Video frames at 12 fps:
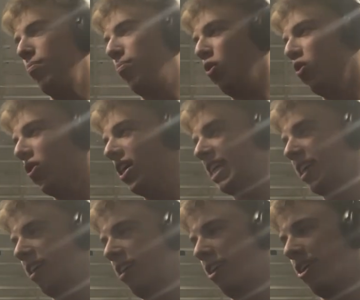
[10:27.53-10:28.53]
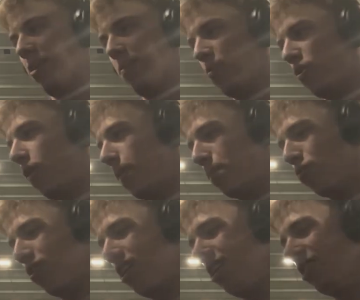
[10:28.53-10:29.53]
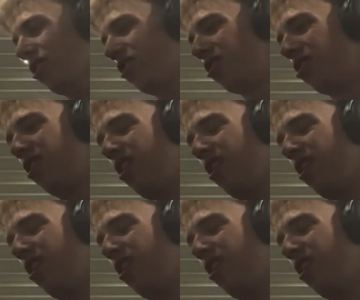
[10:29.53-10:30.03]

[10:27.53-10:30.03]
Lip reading: boring. They're all British.